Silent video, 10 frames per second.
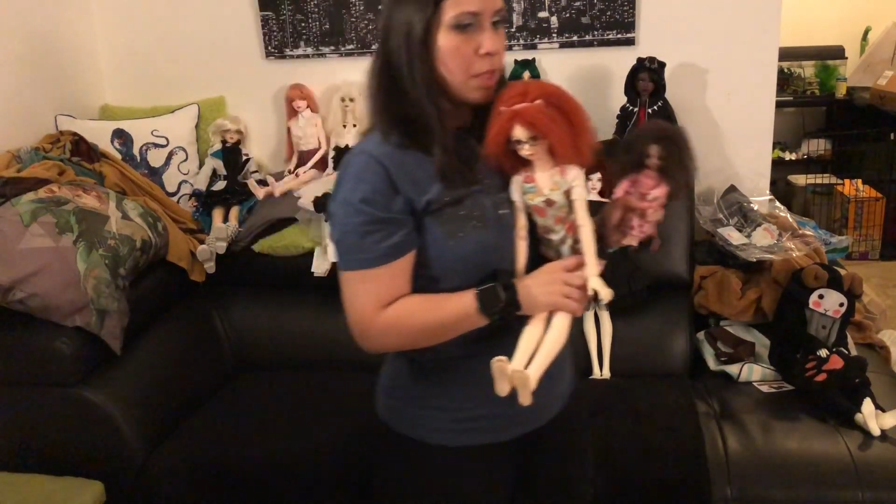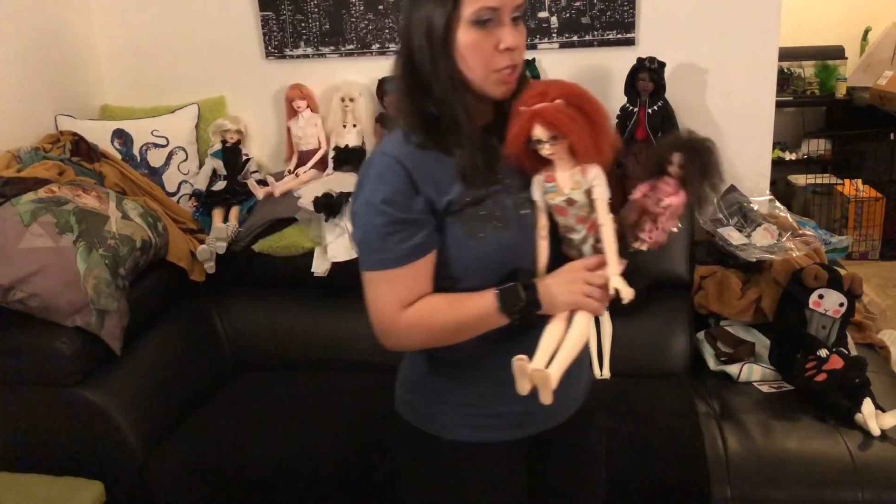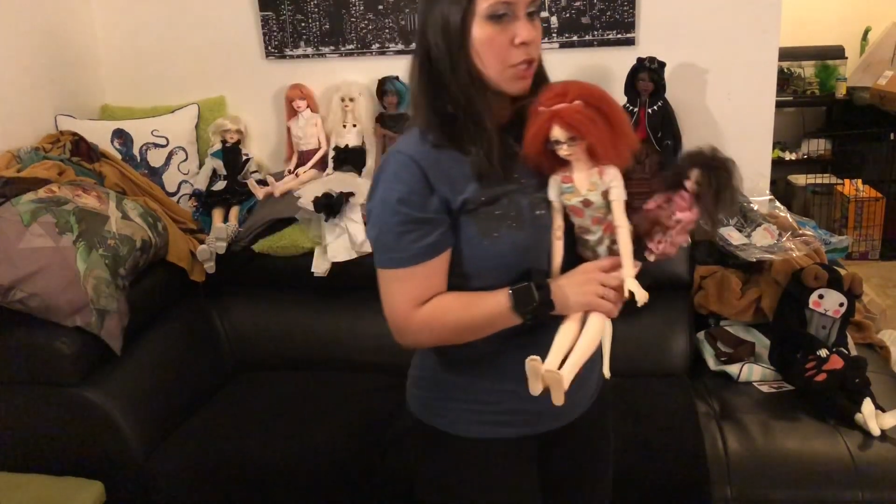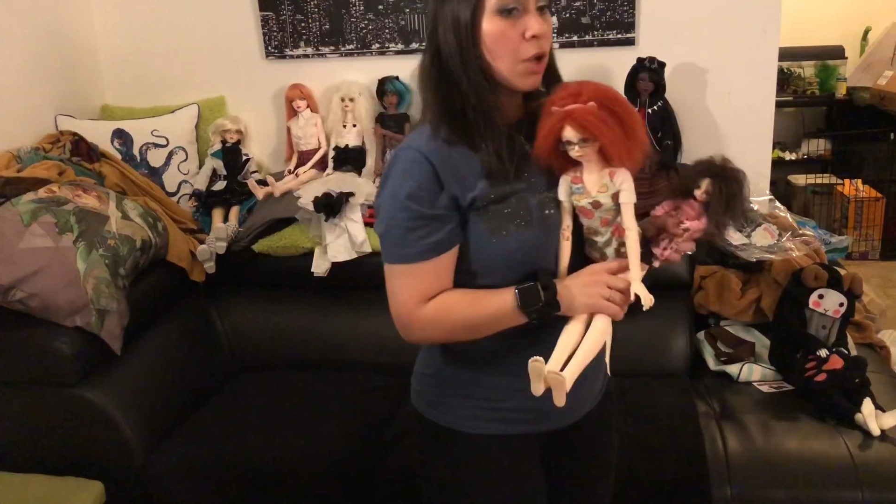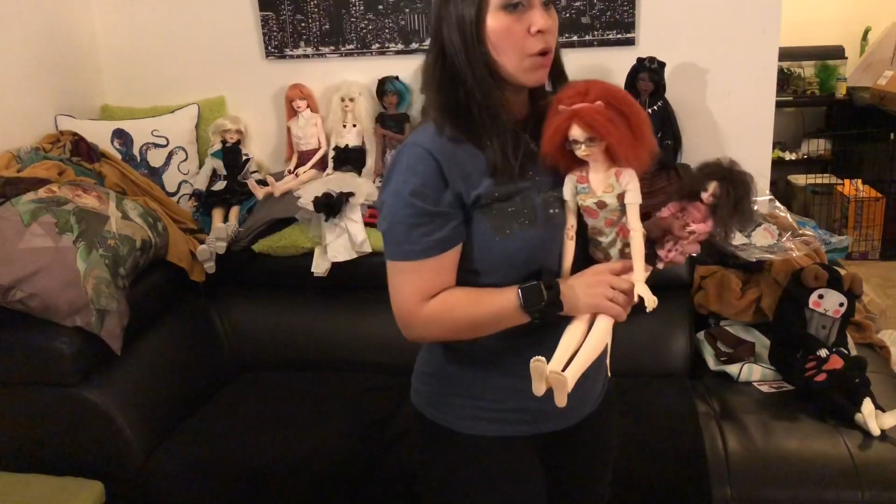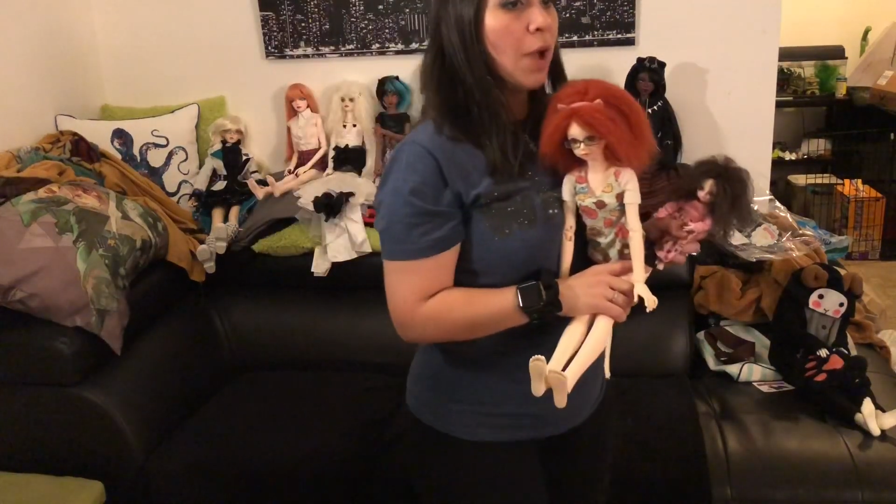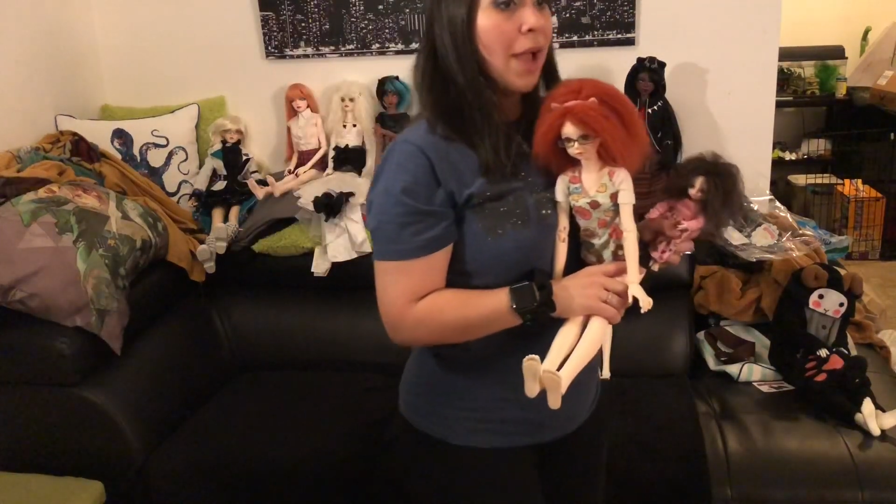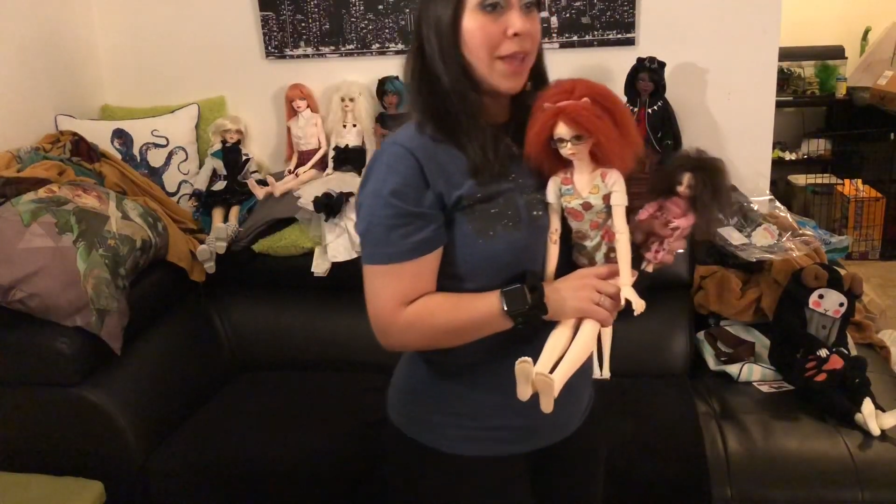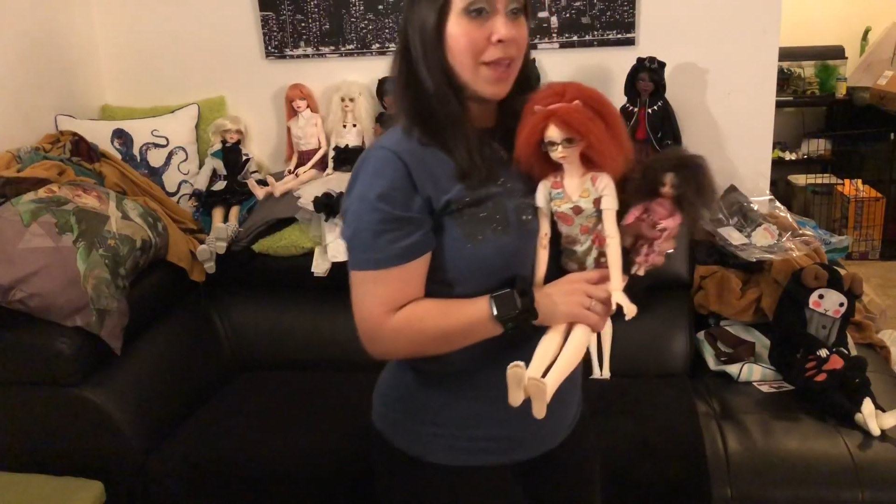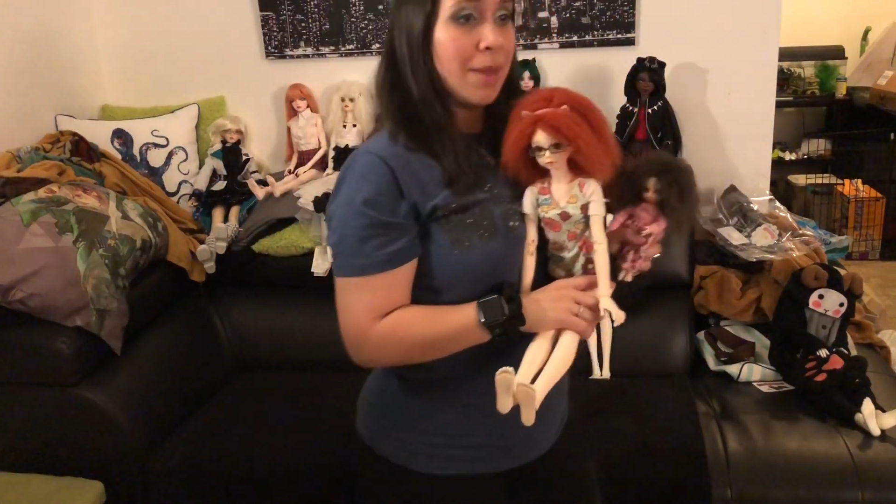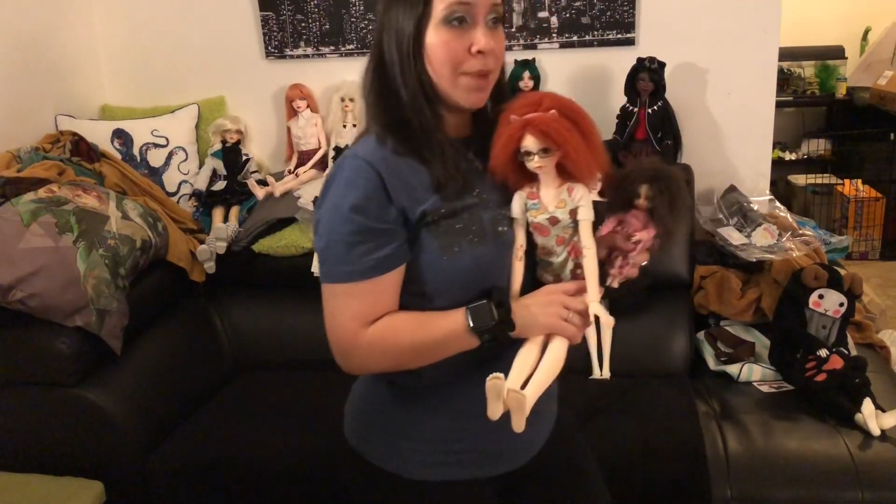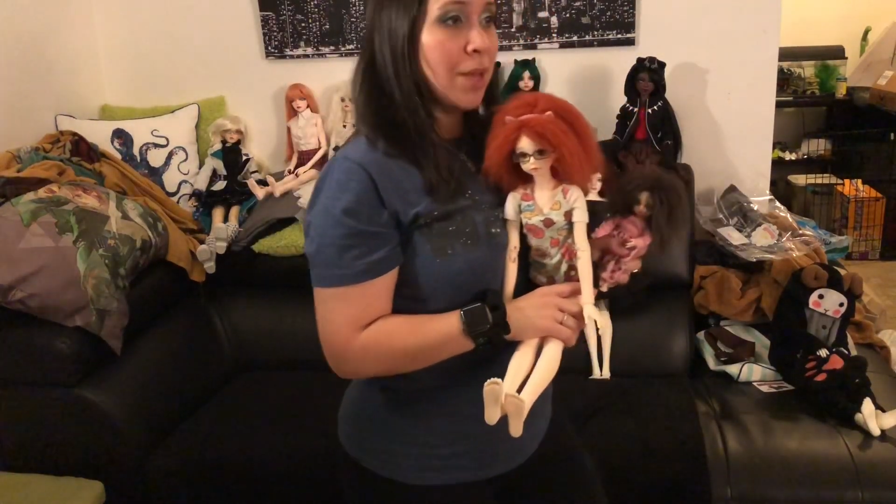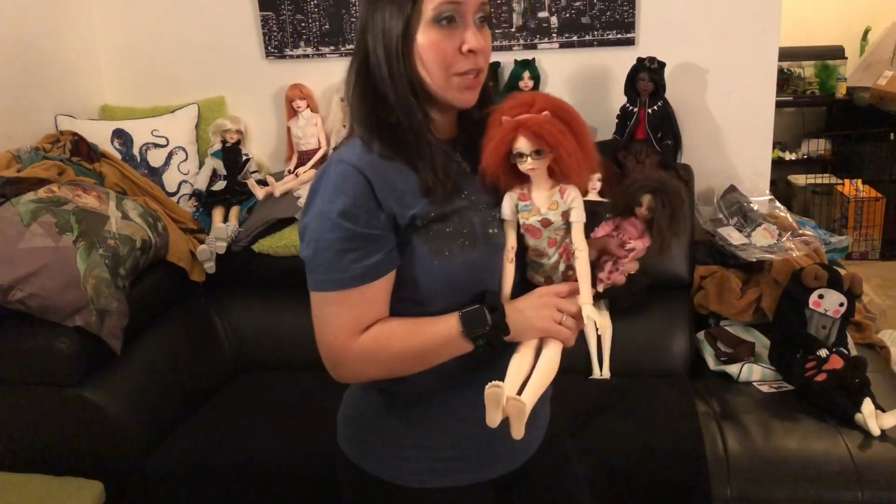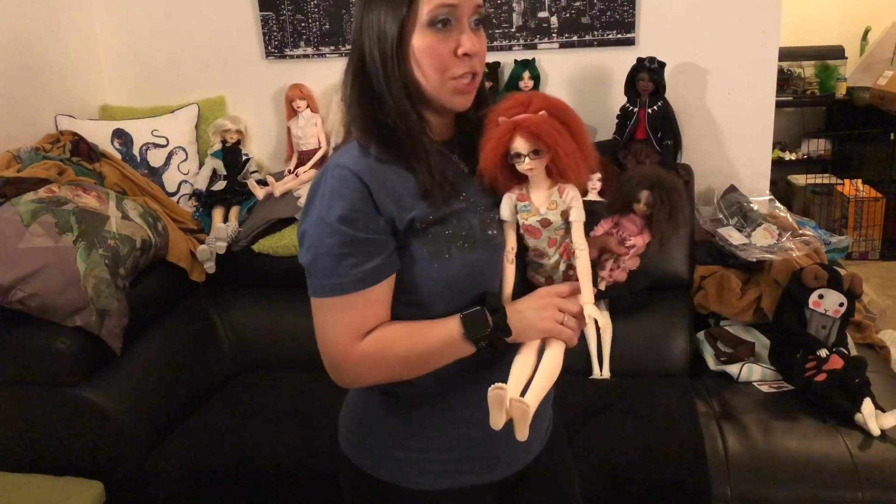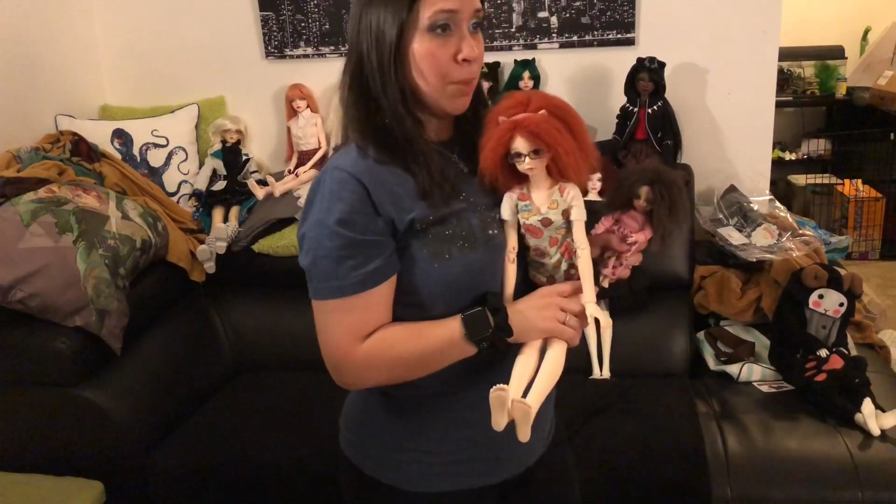So I
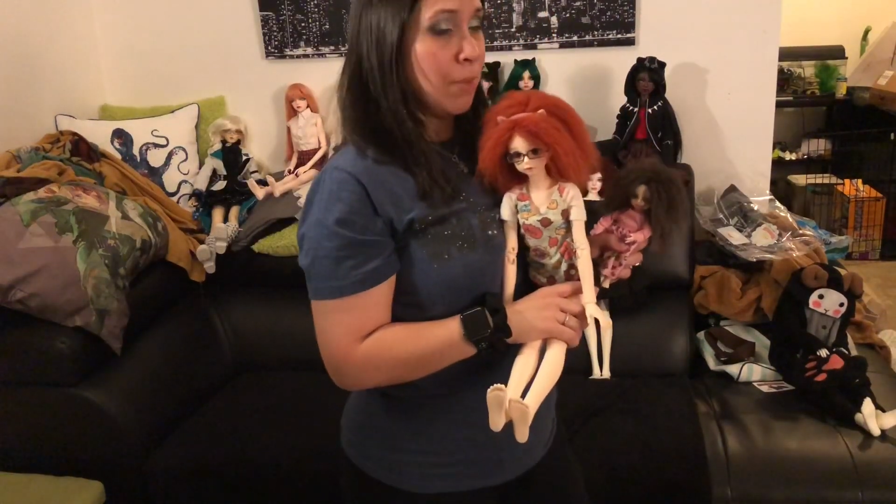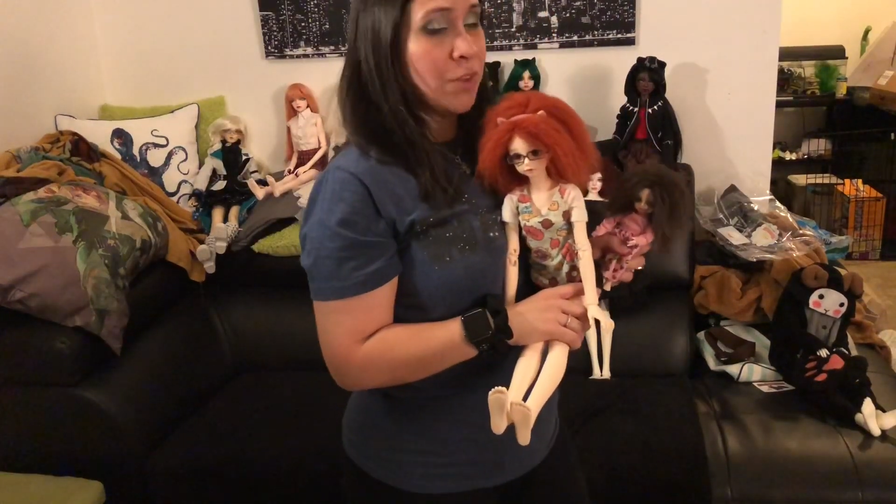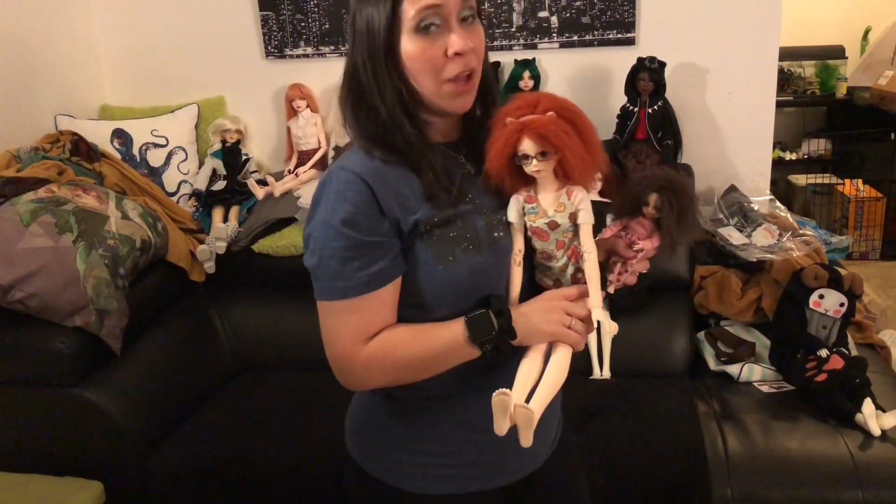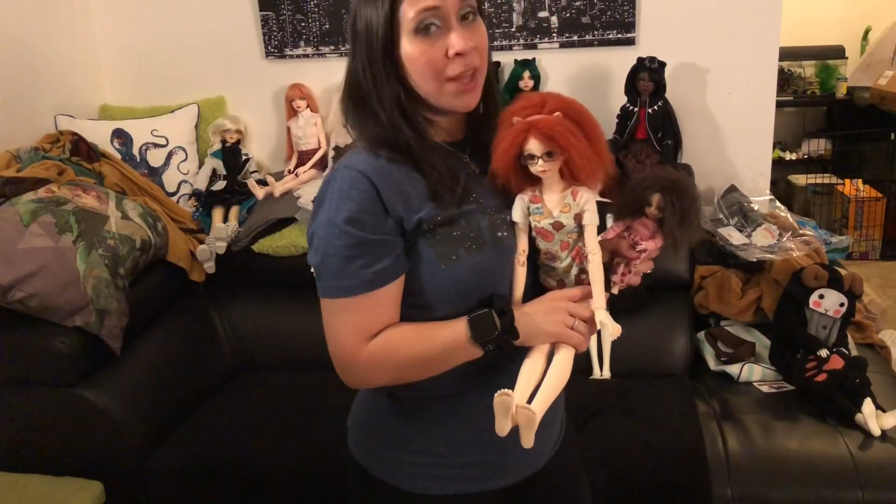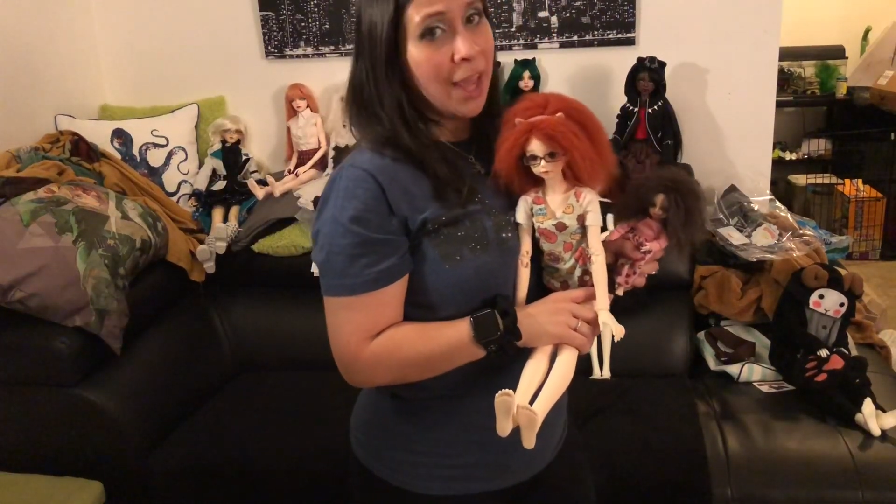emailed Gem of Doll